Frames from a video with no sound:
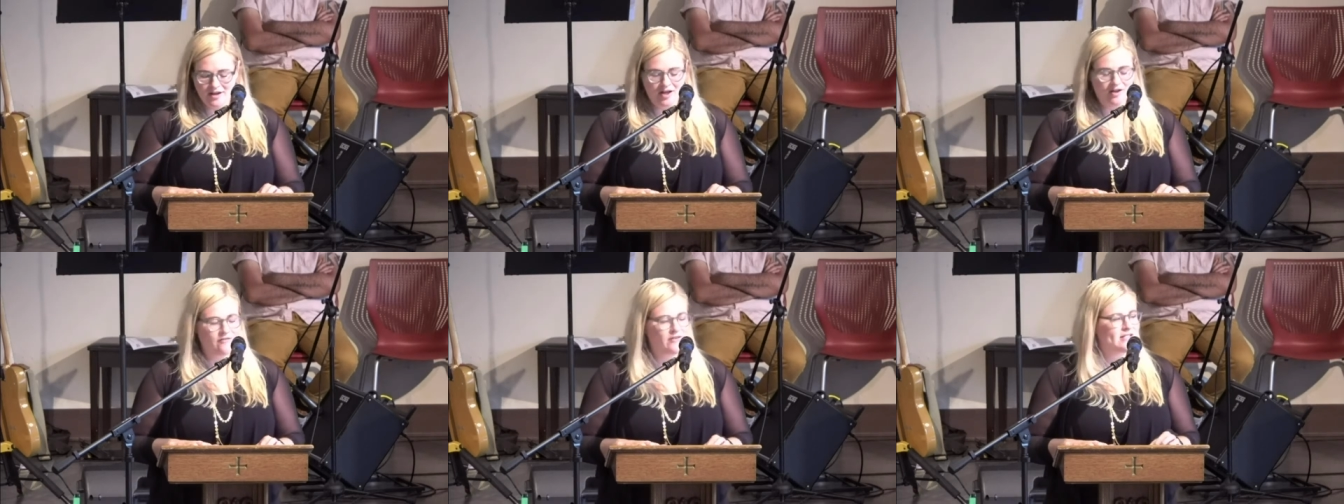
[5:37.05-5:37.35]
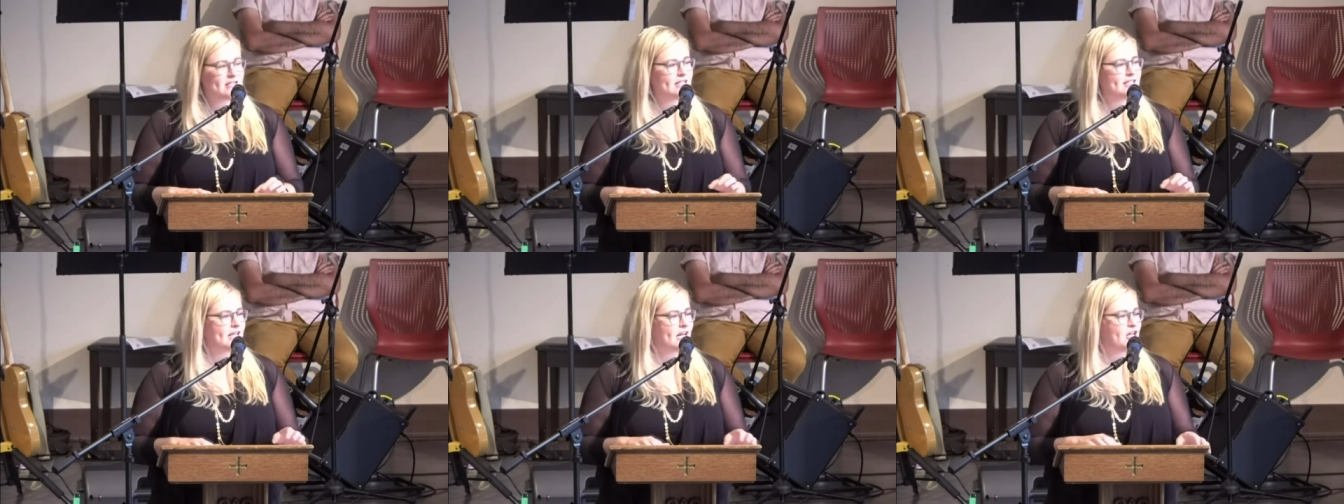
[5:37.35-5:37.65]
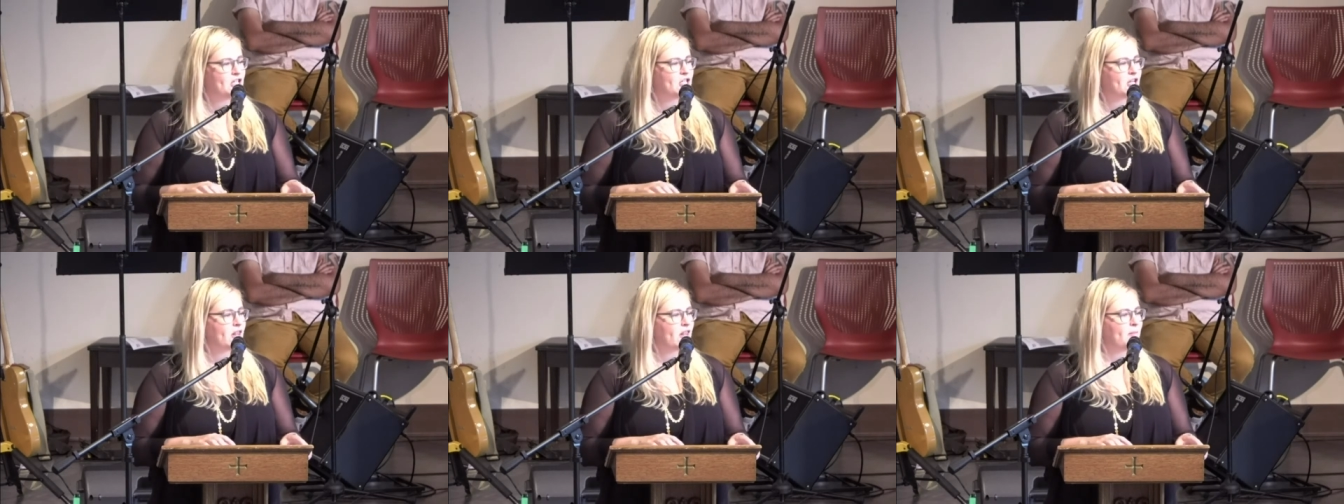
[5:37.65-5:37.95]
a
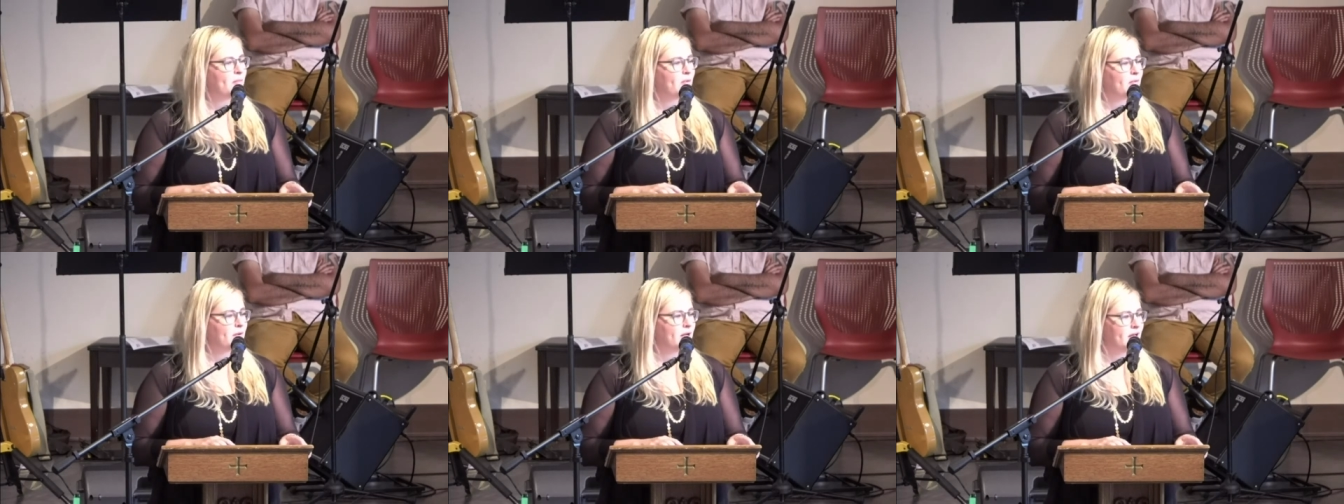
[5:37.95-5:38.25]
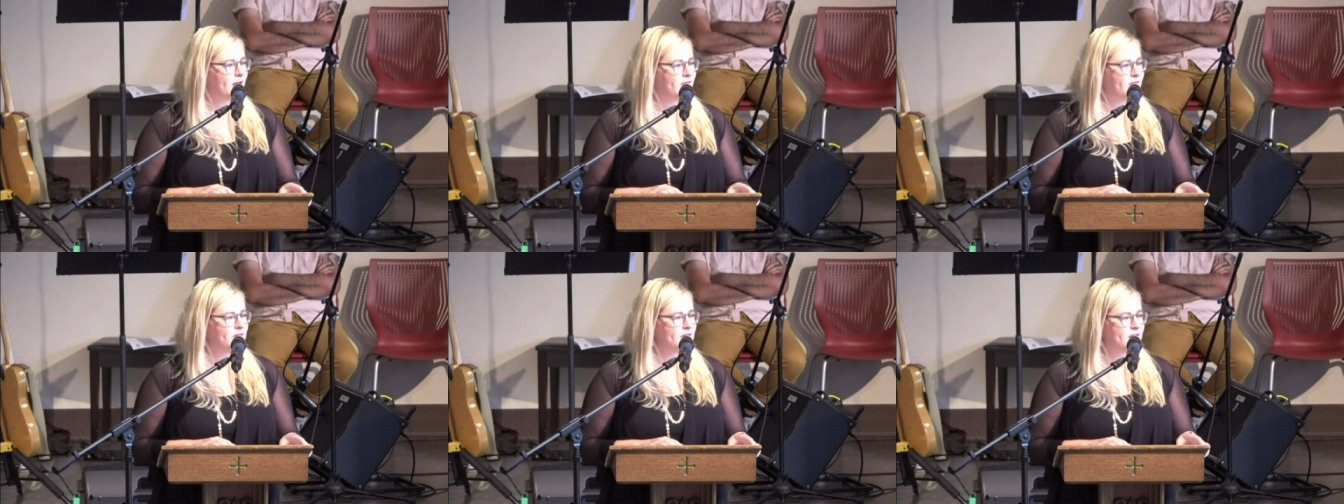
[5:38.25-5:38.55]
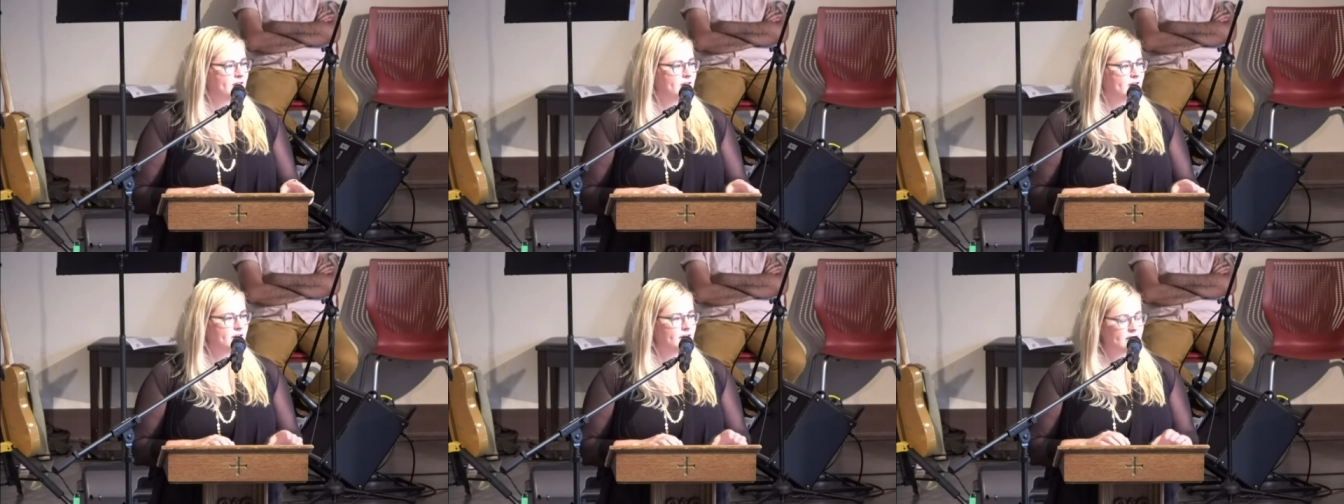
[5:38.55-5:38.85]
visitation of the
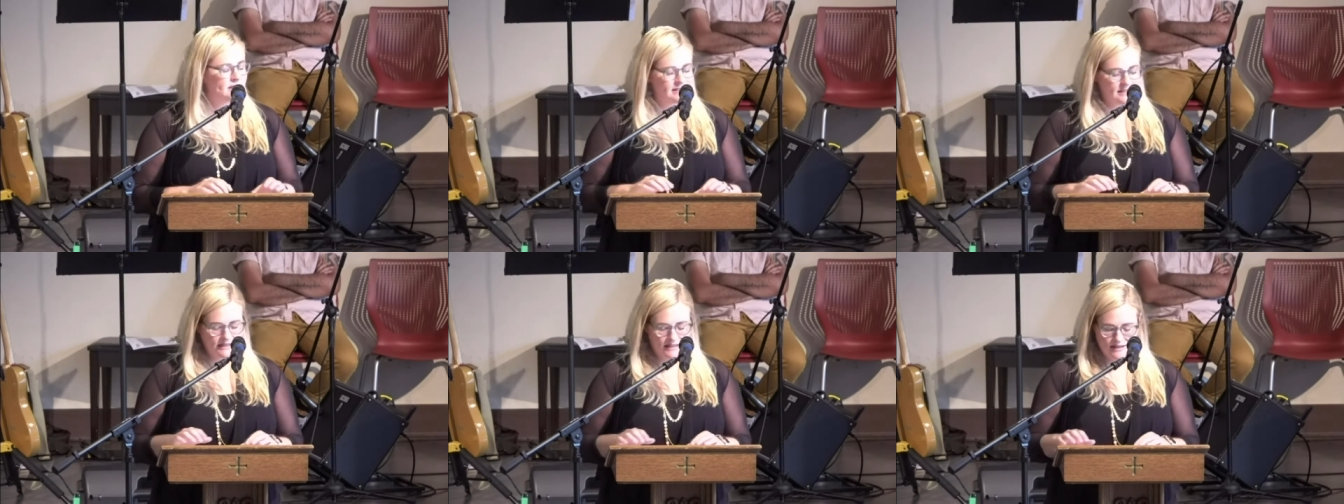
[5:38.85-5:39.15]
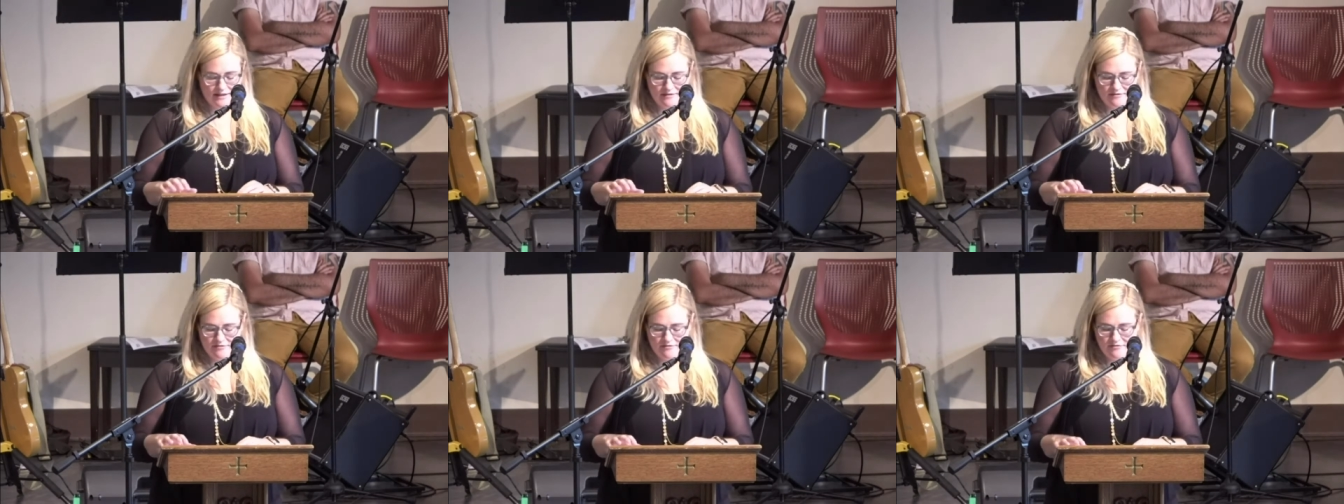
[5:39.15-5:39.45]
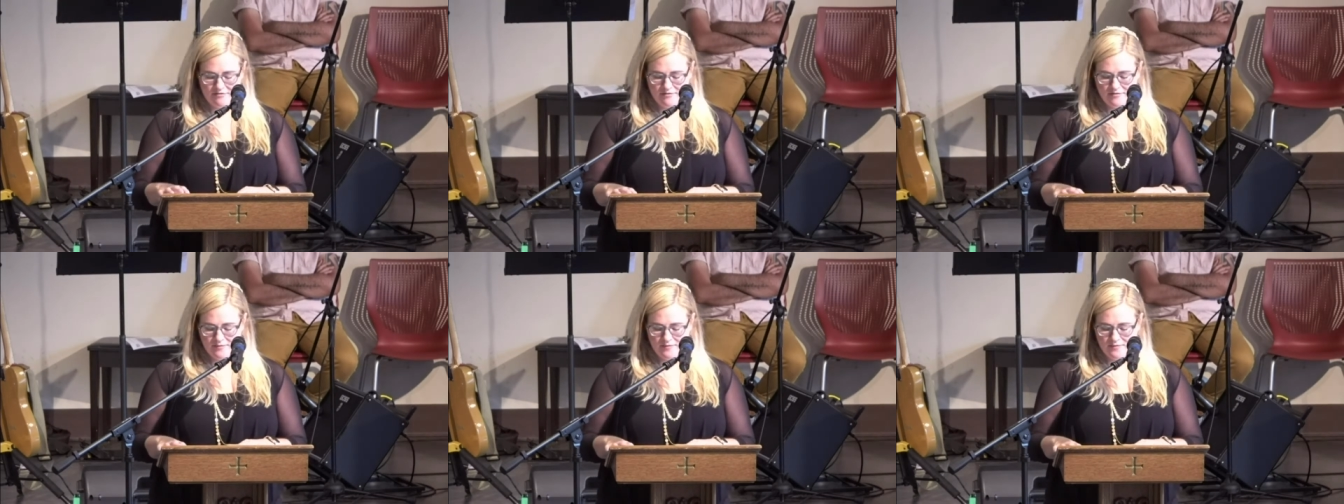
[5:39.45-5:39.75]
bereaved, to
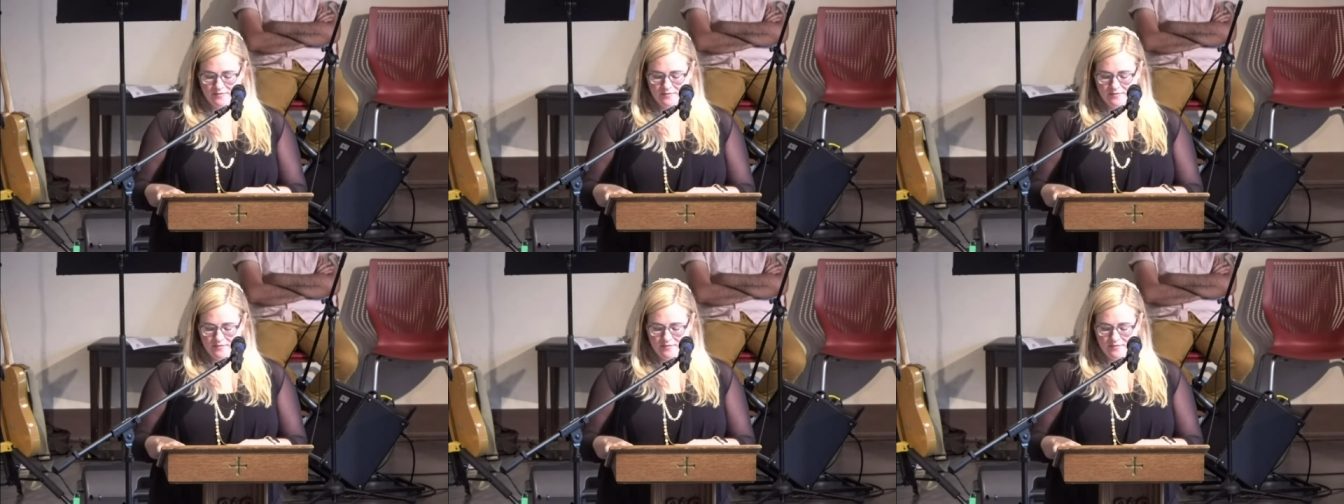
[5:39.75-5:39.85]
Eve.